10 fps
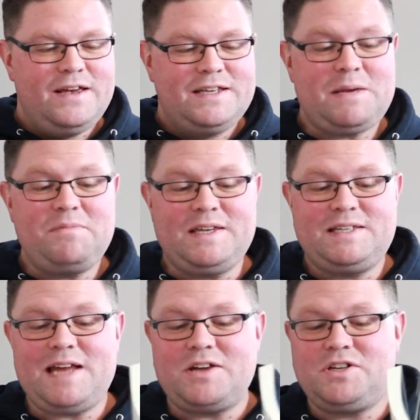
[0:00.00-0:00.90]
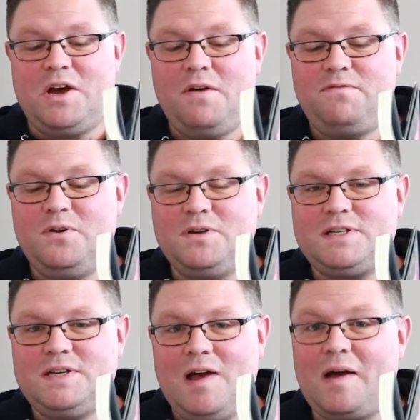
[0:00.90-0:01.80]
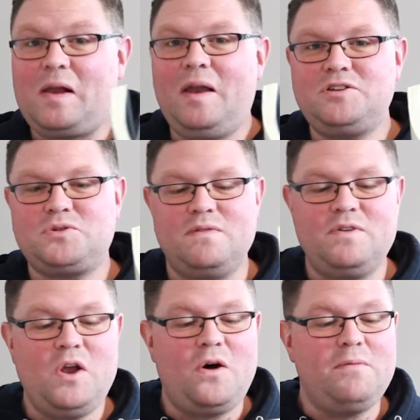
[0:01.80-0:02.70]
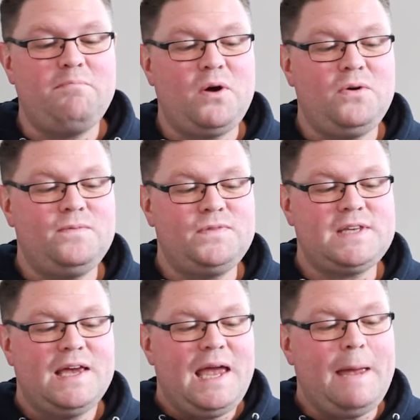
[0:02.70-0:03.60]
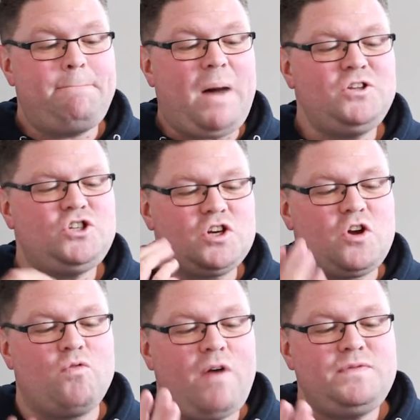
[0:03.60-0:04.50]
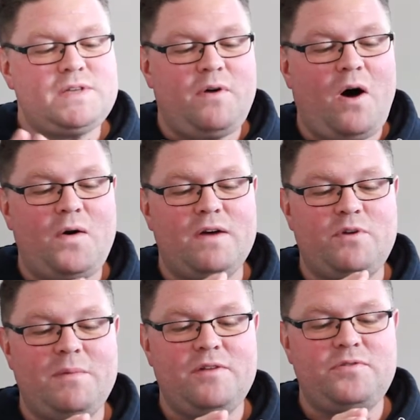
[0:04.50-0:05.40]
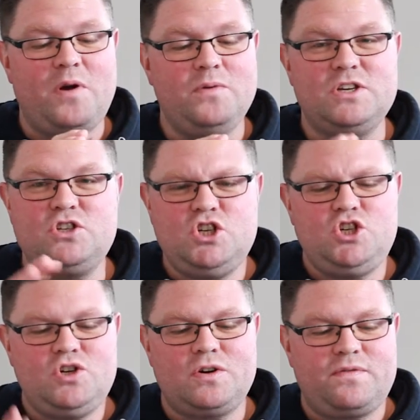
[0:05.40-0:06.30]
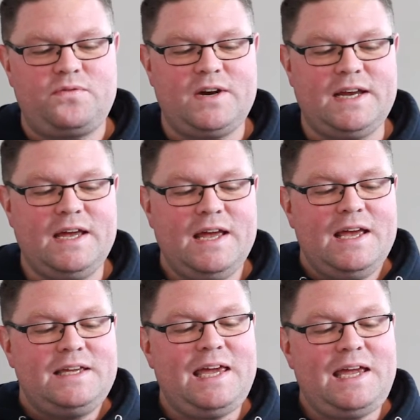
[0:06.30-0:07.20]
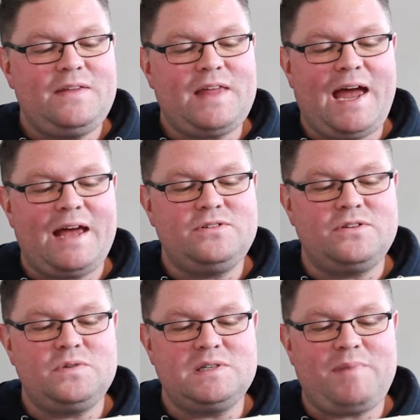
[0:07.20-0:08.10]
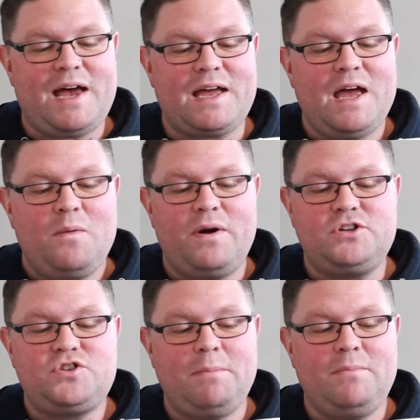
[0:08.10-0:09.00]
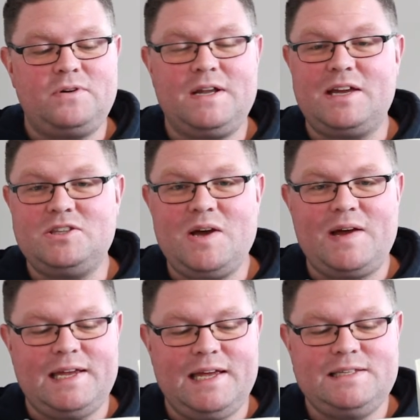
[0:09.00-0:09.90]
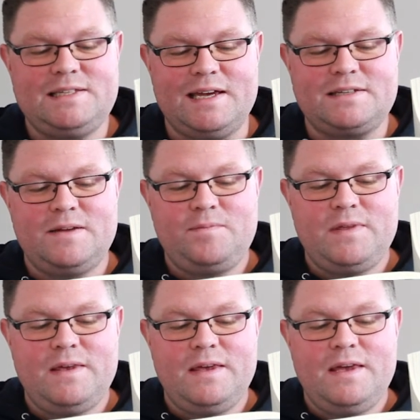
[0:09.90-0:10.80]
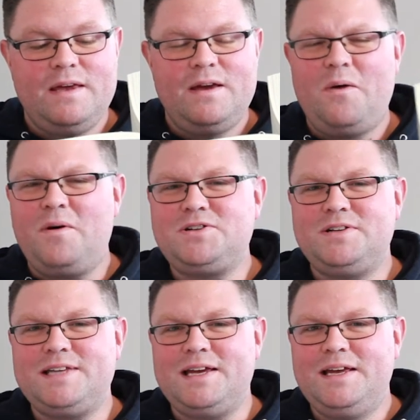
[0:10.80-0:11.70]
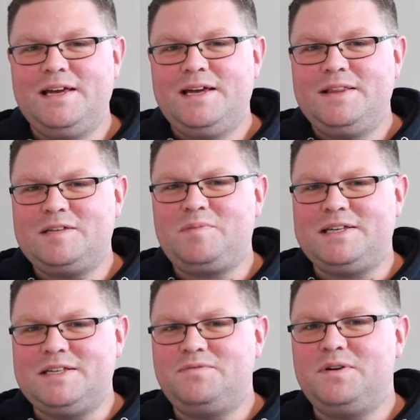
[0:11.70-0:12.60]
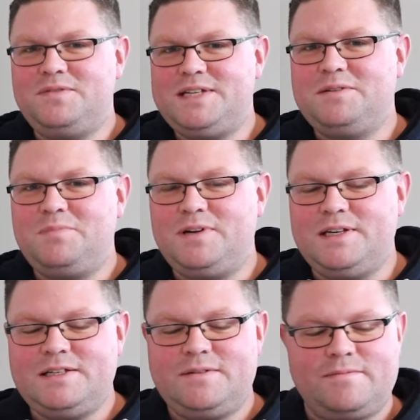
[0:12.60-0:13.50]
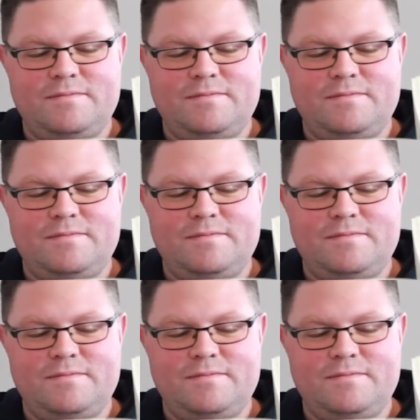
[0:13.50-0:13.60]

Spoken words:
Something snatched at her foot, a cluster of long bones. It punched a grunt of horror from her throat, and she shook free, kicking the hand onto its back, where it trembled like a dying insect. Oh, I should say, this place is full of dead bodies.